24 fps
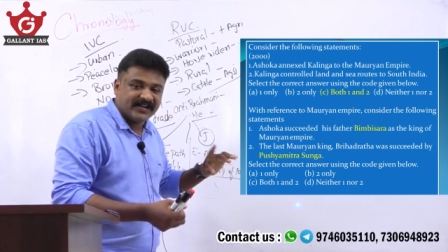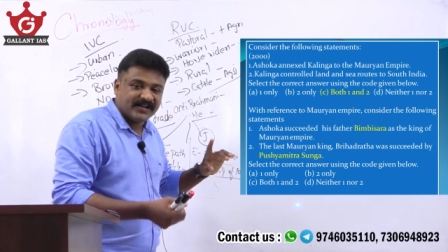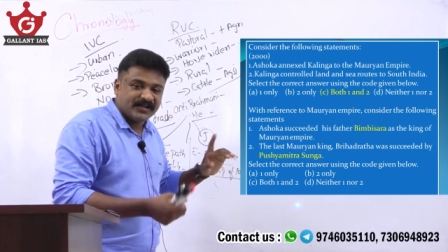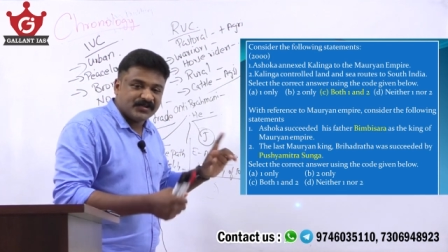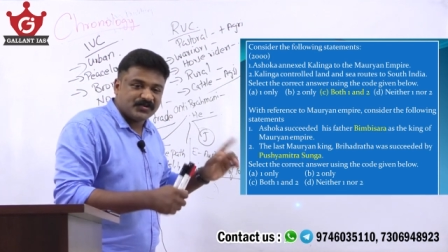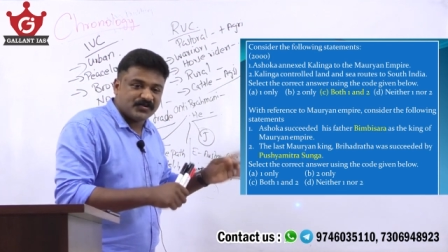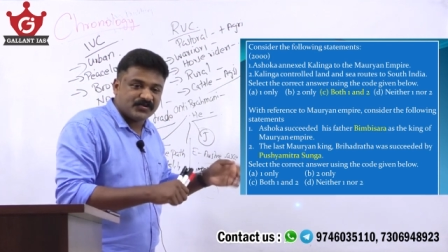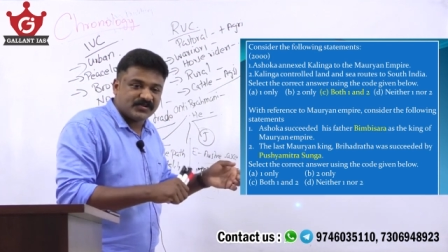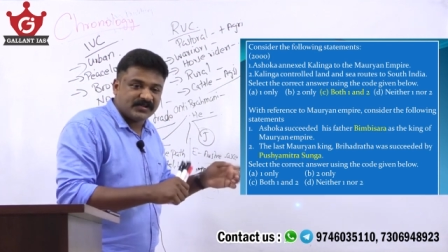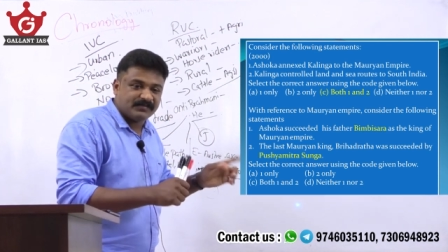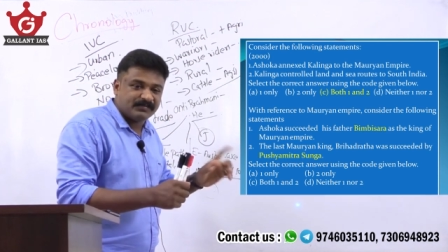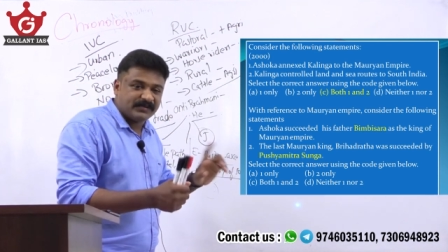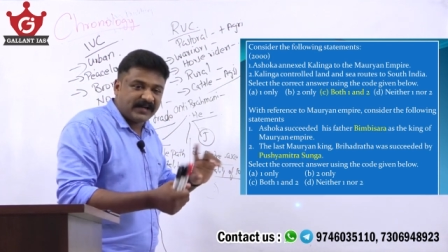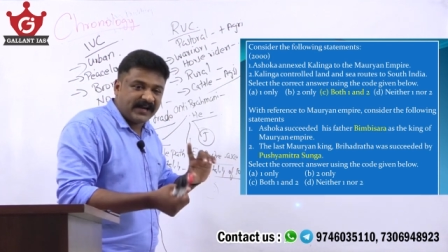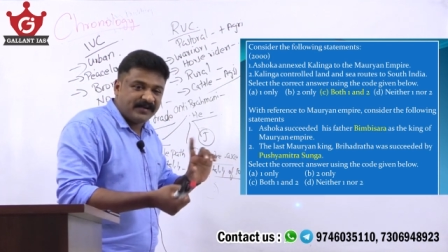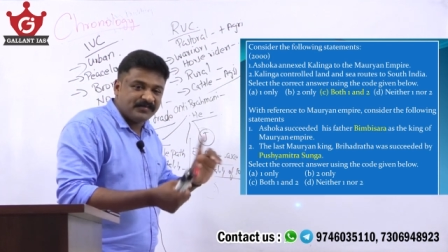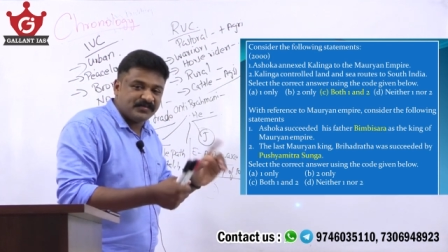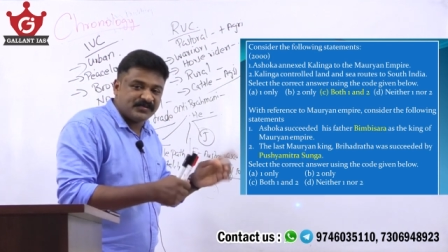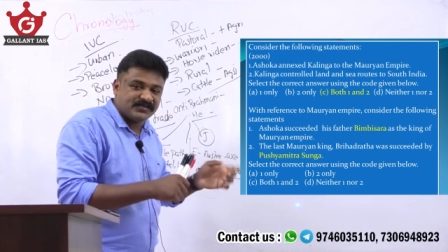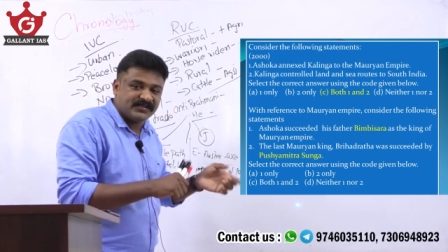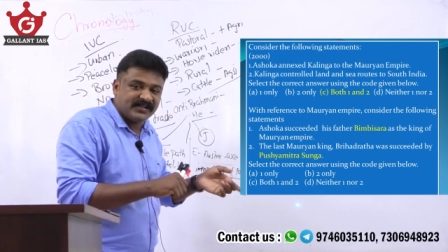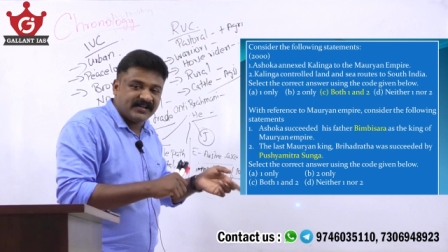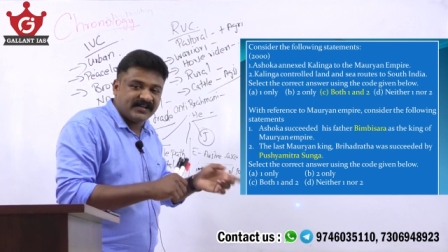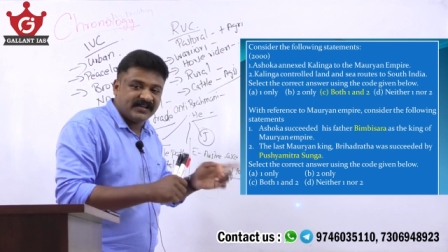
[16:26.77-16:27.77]
So
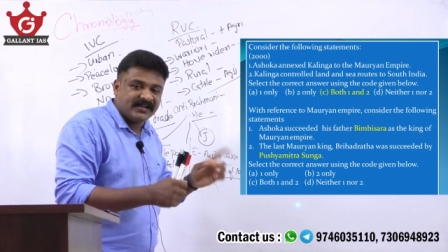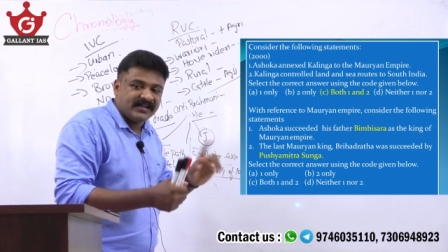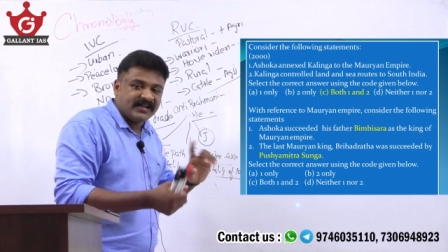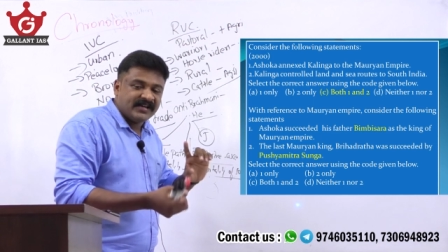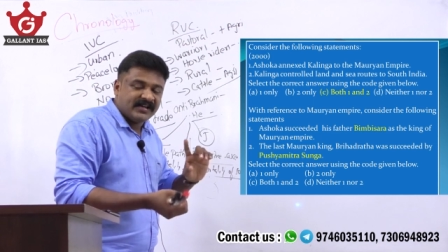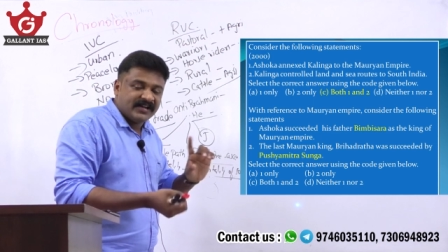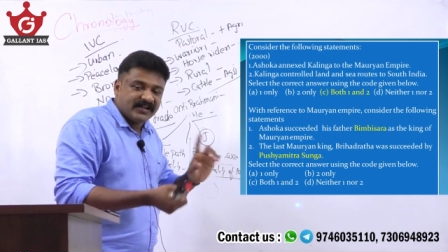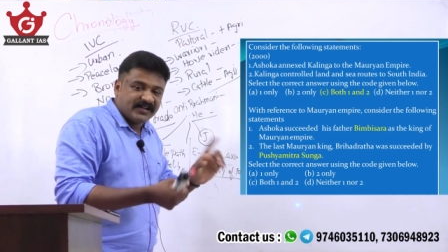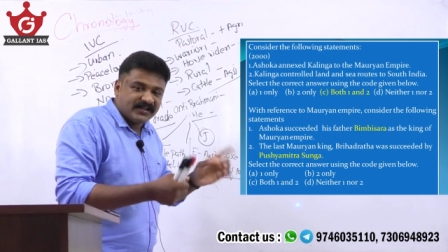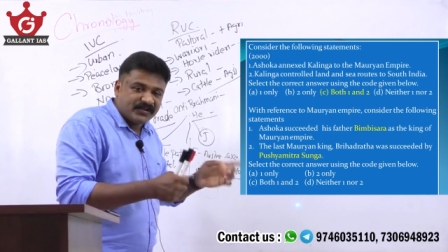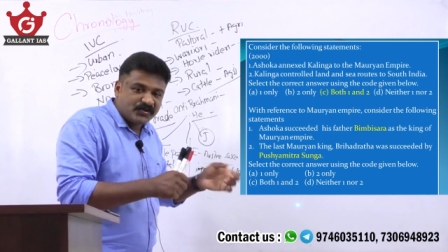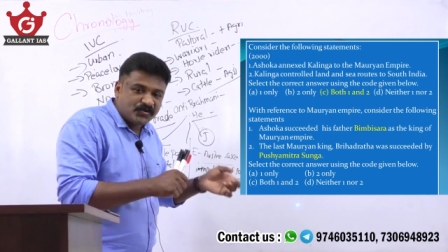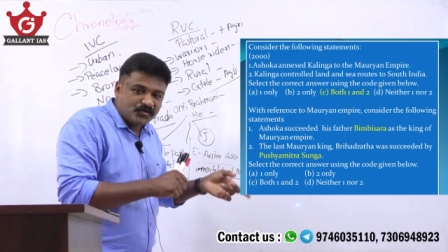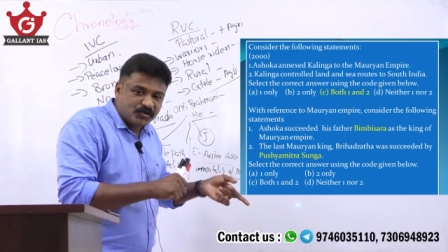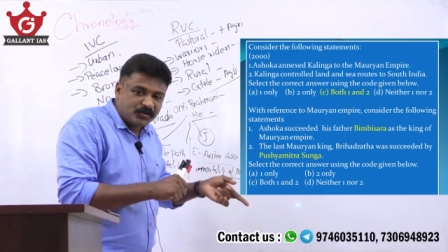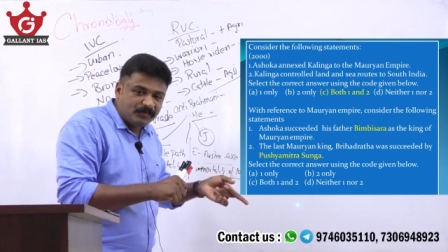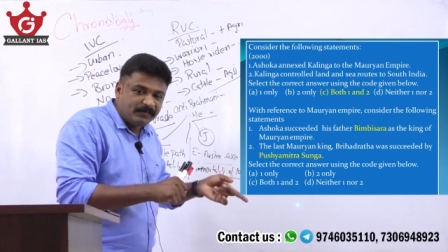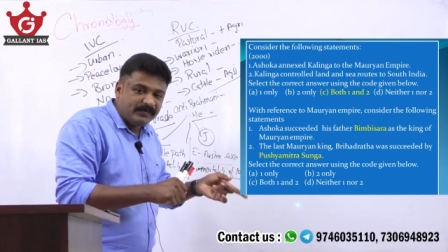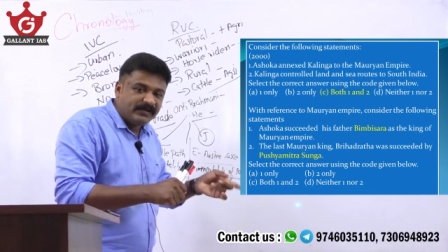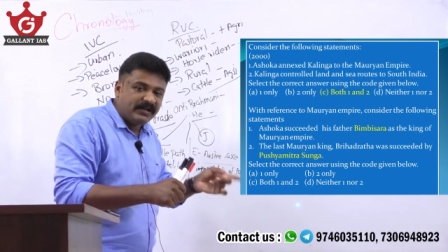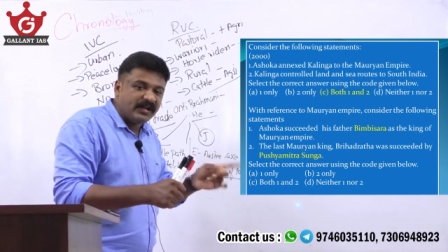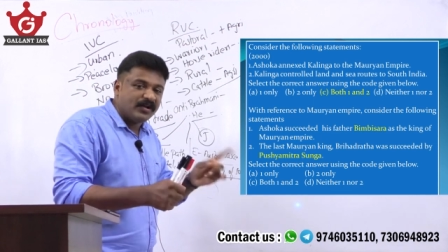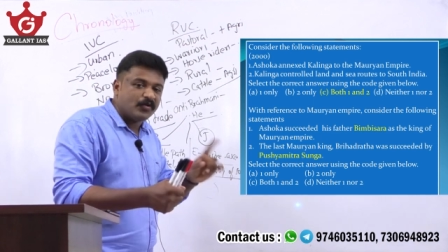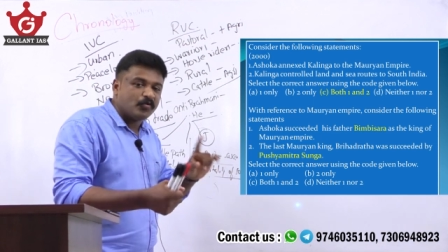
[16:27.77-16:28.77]
sometimes the uh,
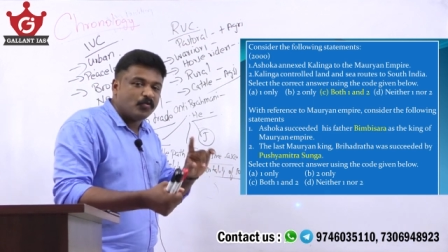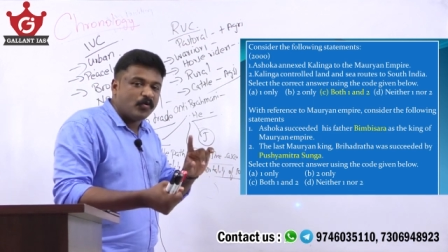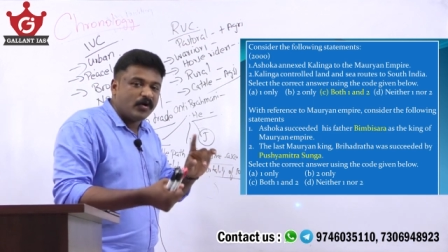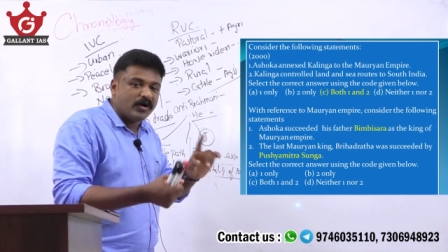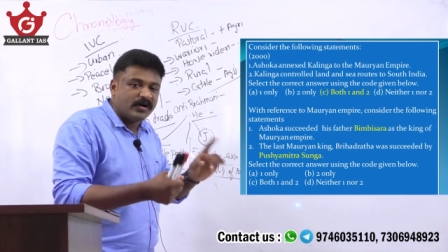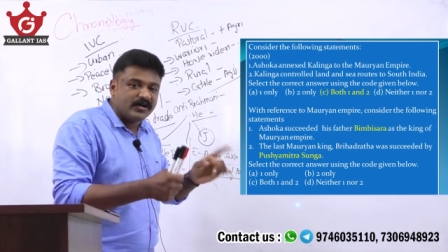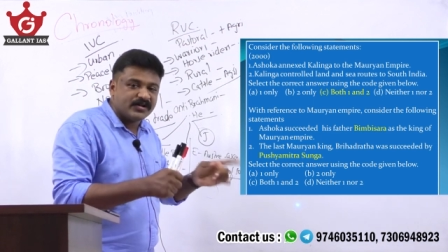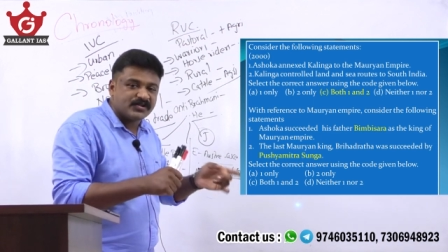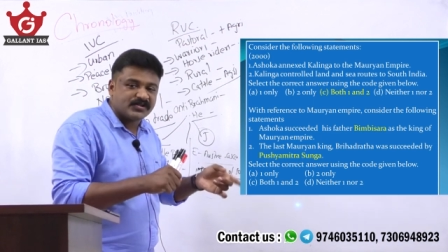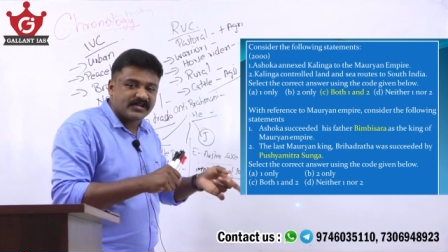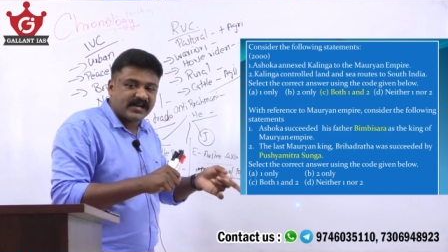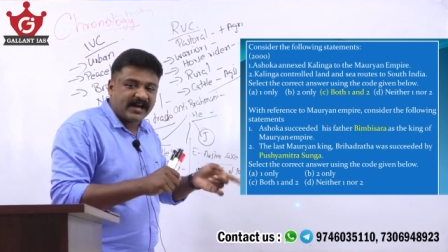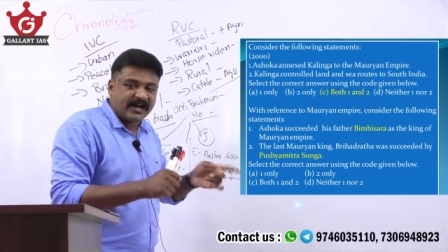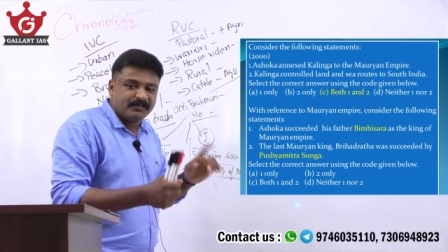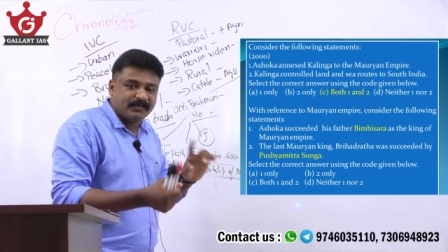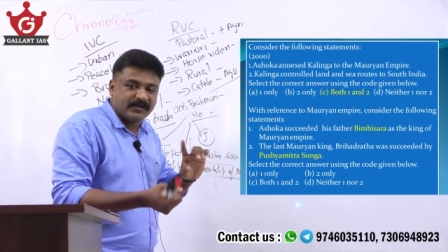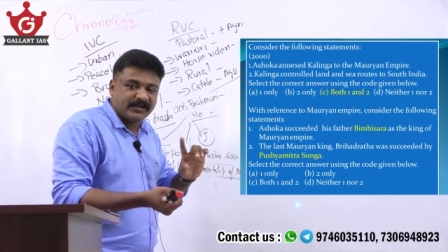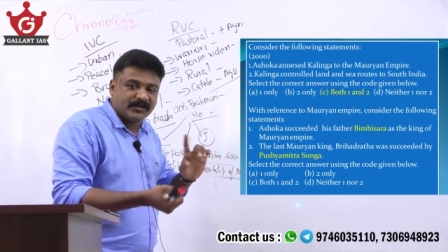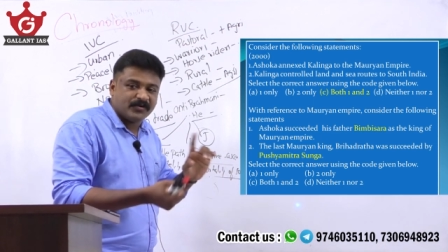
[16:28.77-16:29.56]
similar words can be,